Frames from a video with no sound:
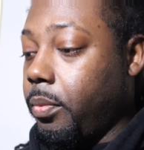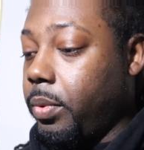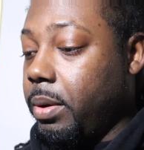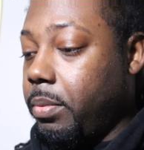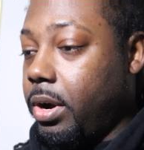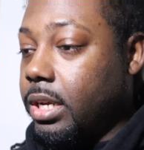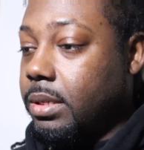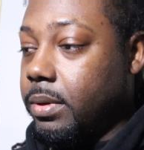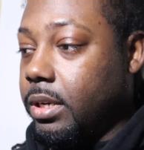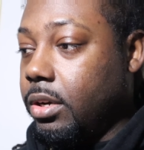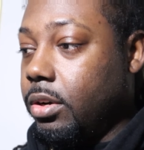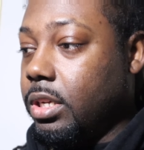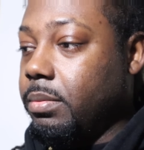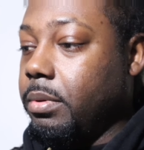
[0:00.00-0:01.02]
We bought some
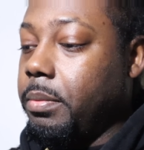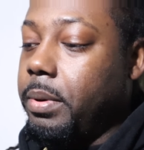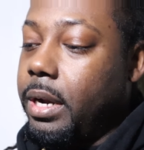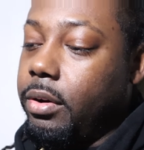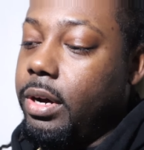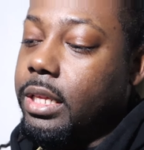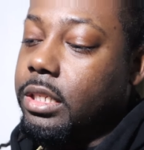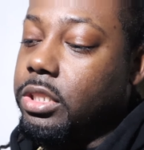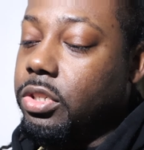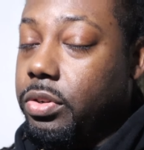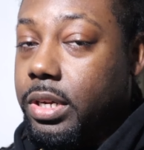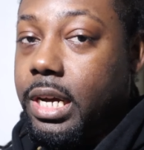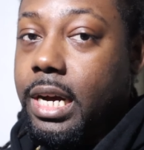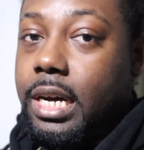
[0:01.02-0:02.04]
clothes, but we're probably going to have to show
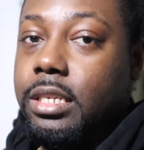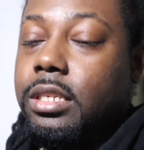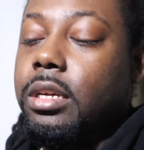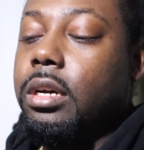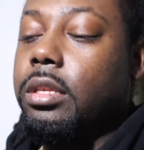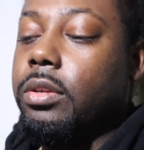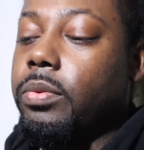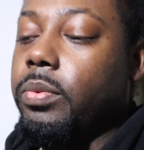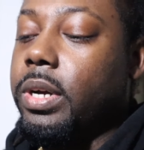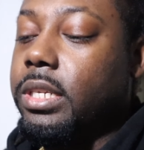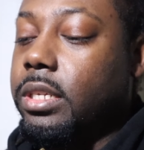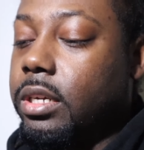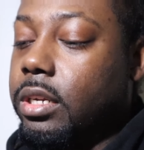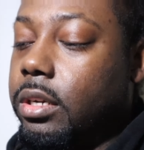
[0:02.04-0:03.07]
you guys the
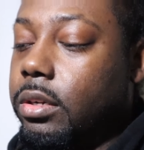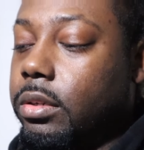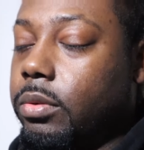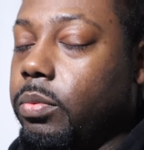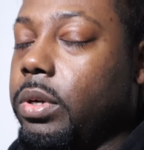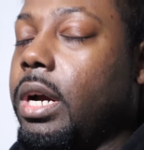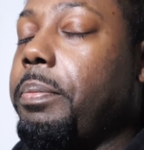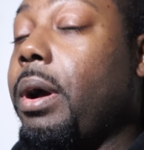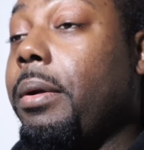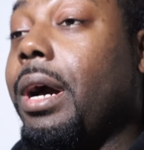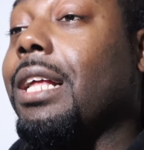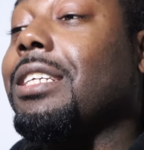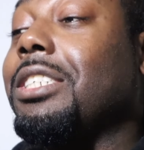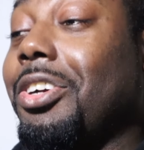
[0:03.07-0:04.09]
rest of the clothes. We're
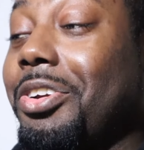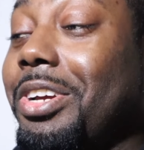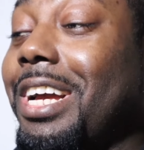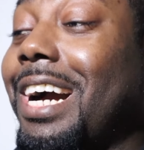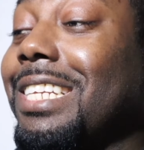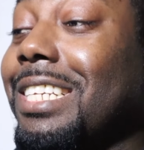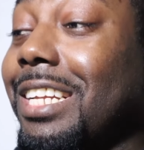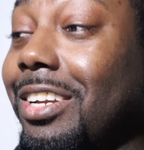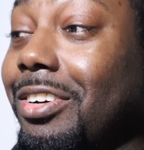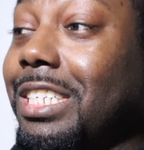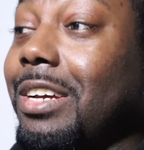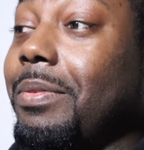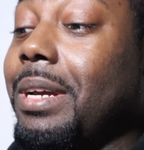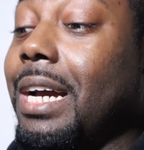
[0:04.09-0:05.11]
probably going to have to show you guys the
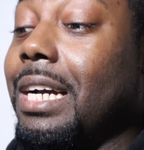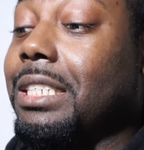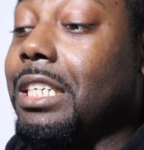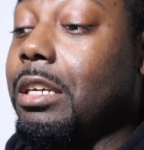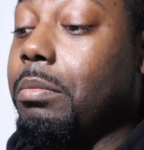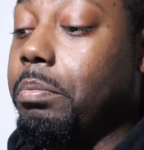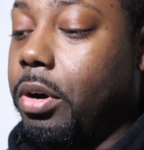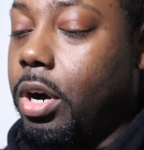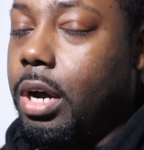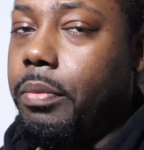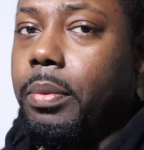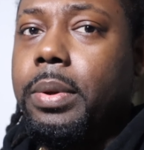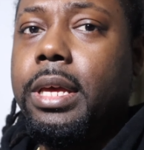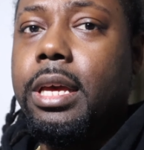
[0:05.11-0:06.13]
clothes that we actually
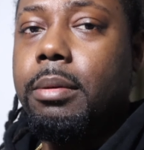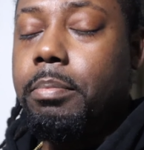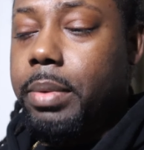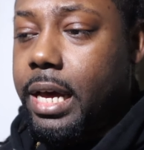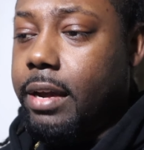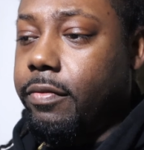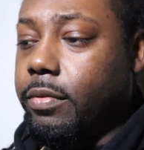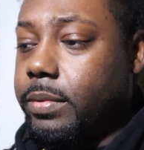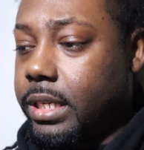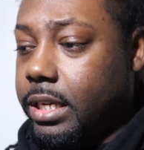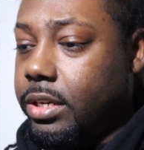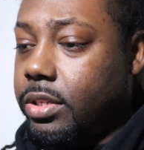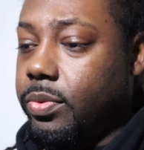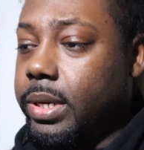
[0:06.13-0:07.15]
bought when we get back from
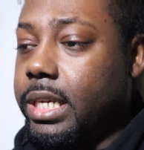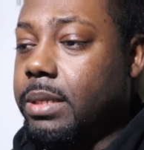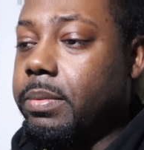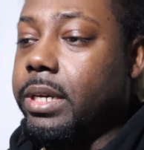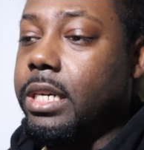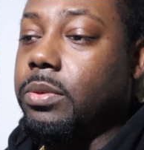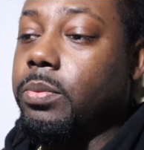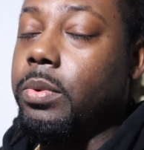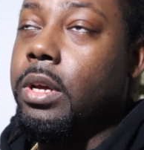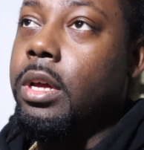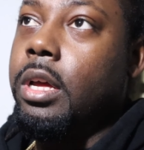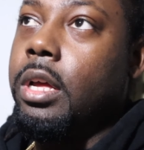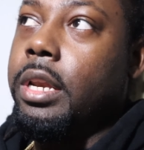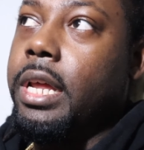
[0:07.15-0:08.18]
seeing the twins, because
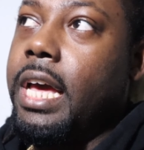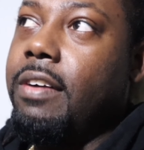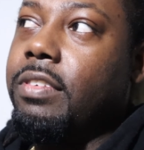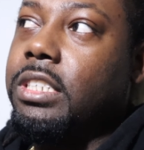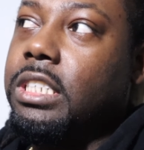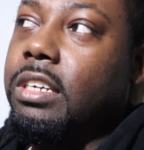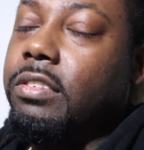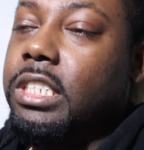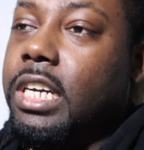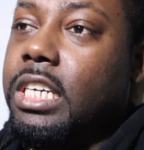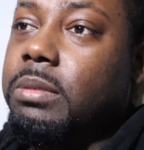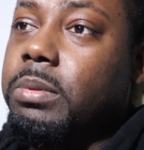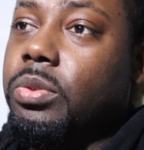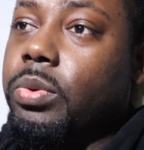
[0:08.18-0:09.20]
they have a shift
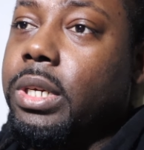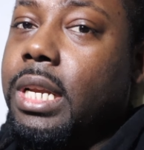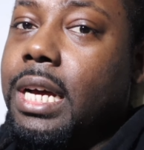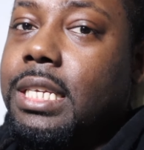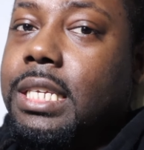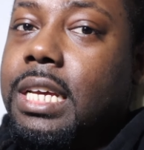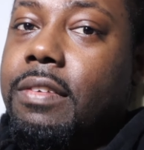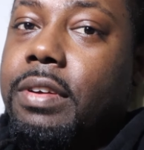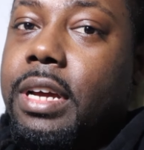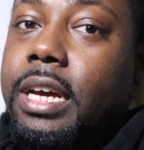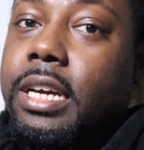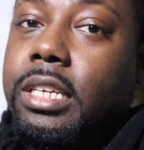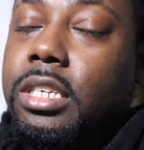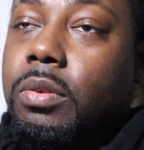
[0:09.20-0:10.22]
change between like 7 and
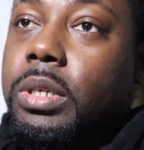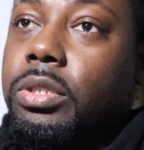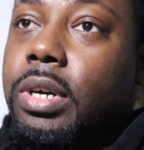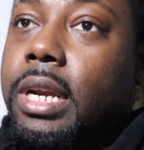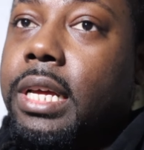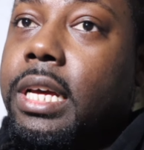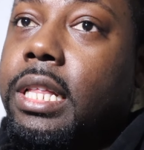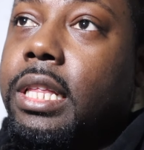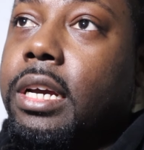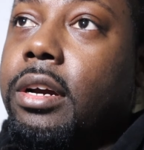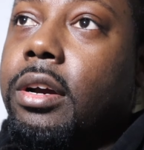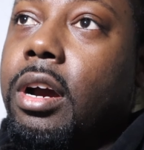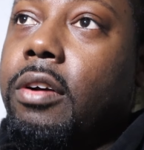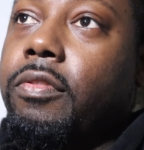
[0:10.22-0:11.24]
8. So we try to get
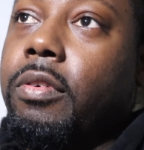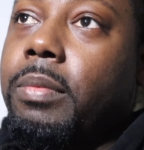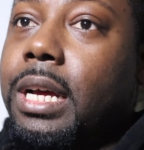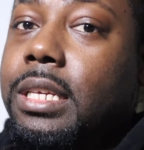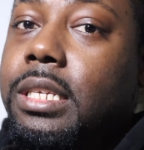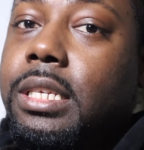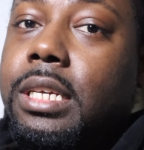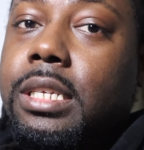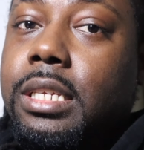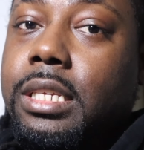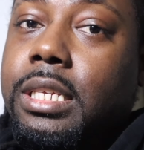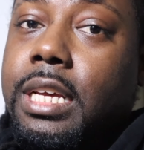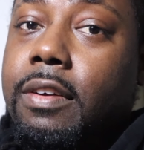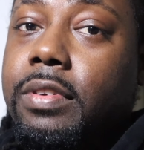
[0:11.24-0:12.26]
there from like 6
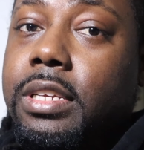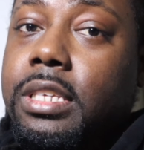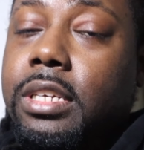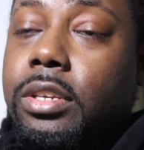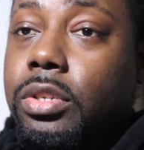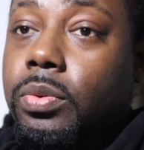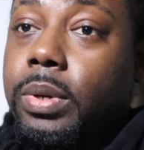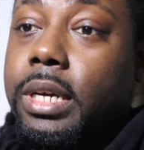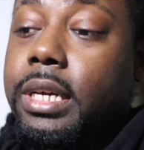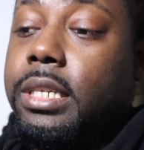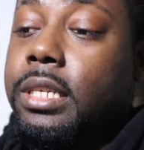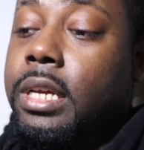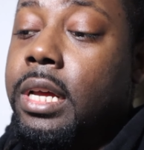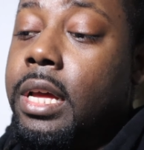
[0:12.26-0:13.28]
to 7 to see the
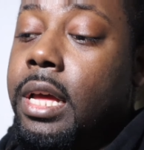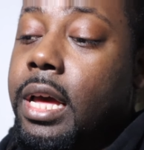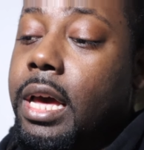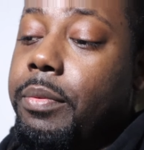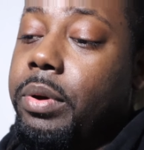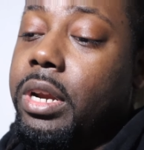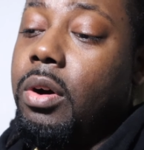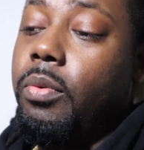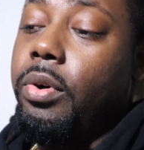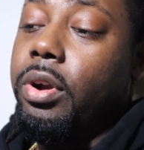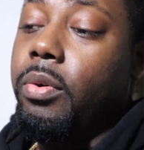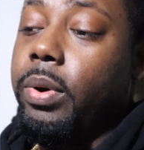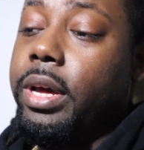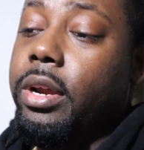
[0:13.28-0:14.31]
twins. And we don't
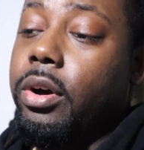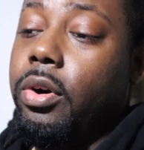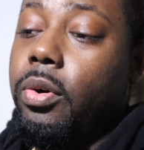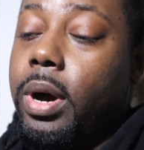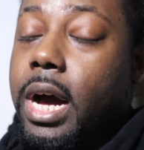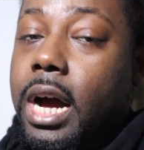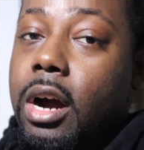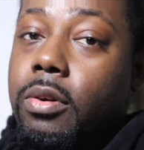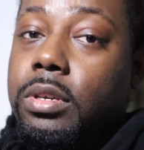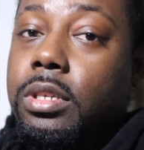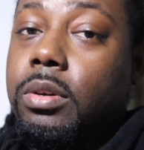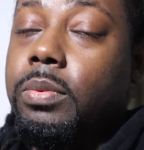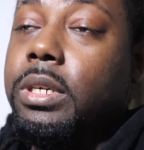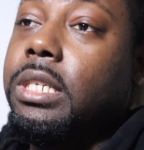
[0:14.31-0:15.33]
want to wait a whole hour.
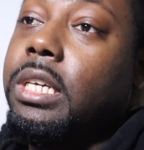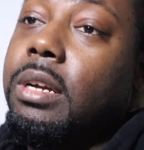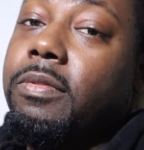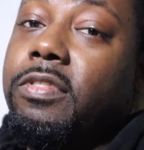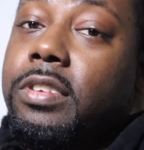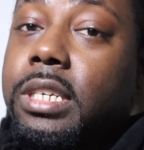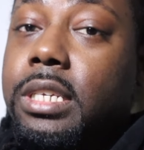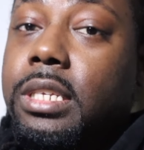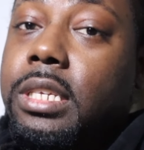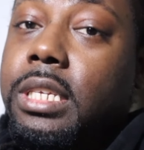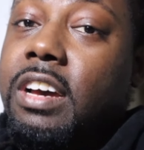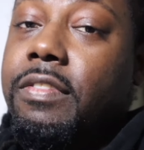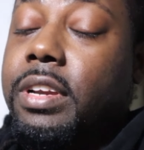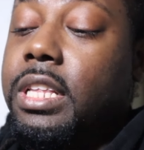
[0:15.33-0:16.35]
So we see them from 6 to
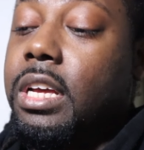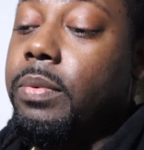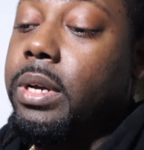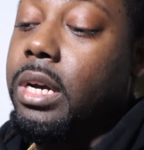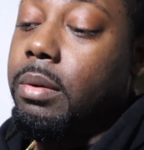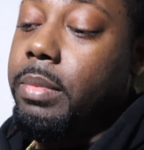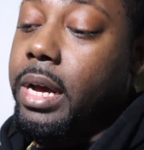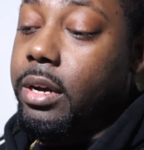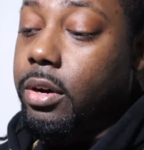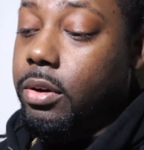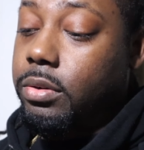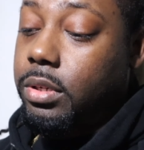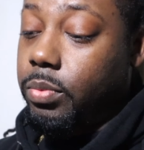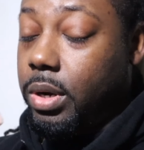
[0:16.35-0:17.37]
7 and then we come back
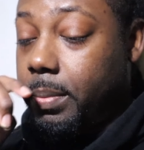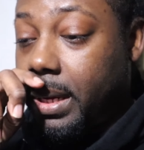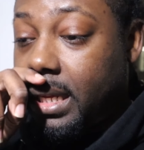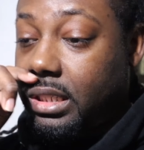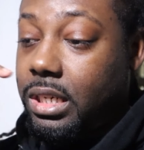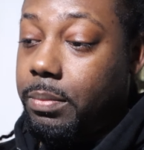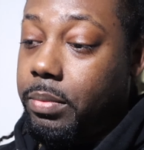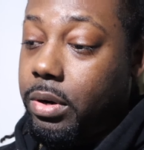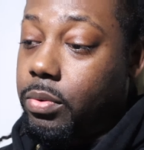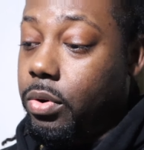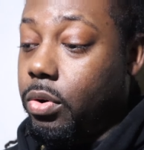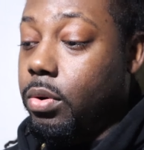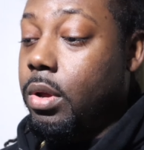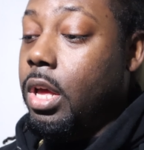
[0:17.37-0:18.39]
home. So we're about to jump on the
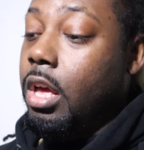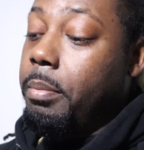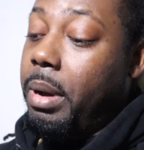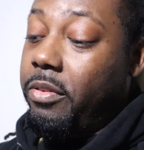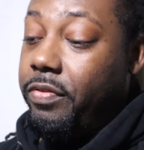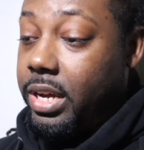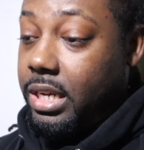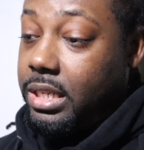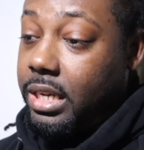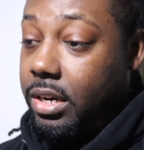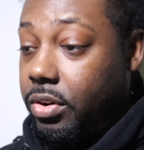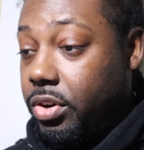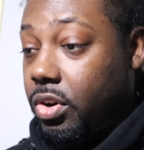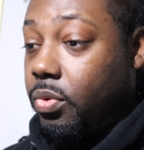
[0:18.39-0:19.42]
road. My fiance
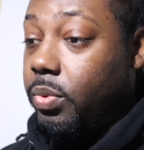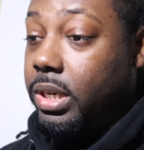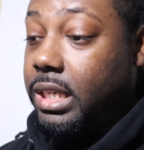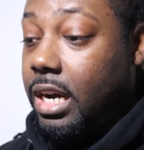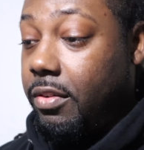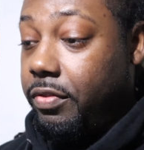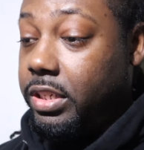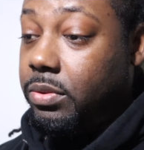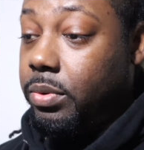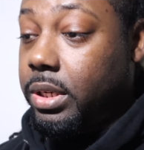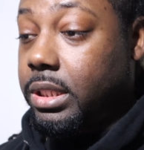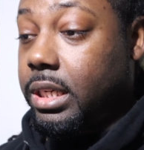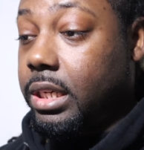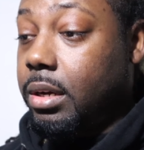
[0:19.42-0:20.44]
don't know which outfit she
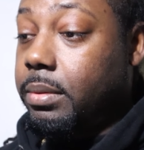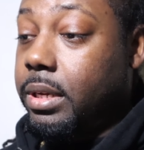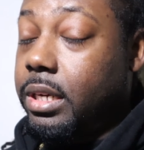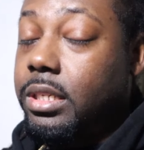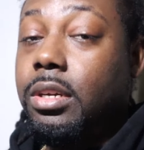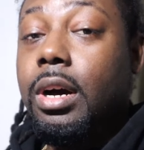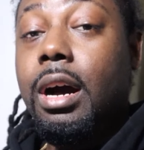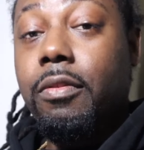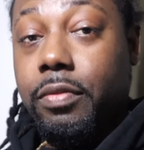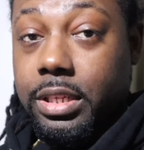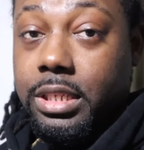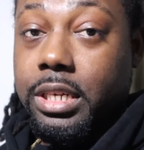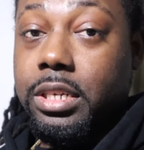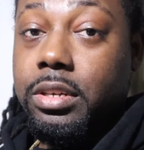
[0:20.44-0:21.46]
want to take out there. So I'm
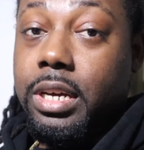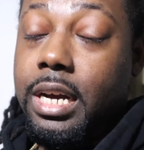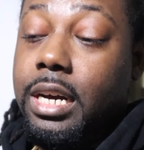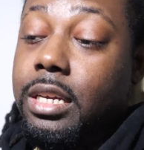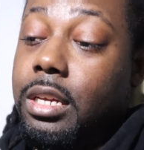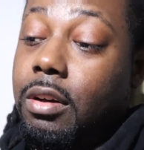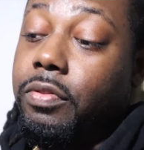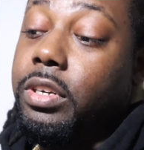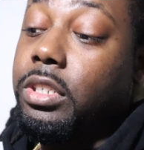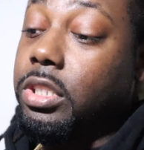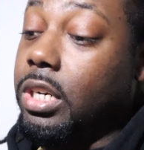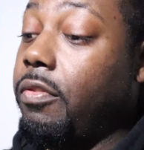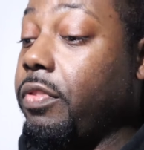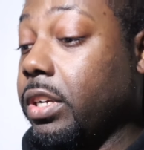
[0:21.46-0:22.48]
going to tell you guys. I'm going
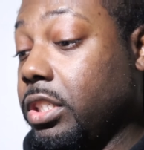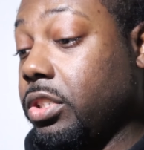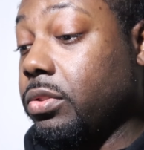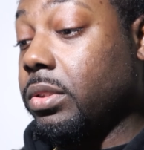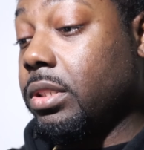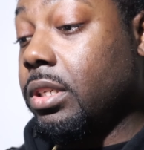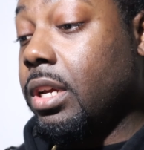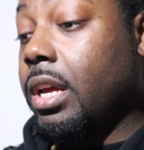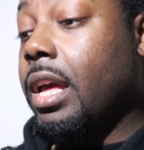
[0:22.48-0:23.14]
to choose.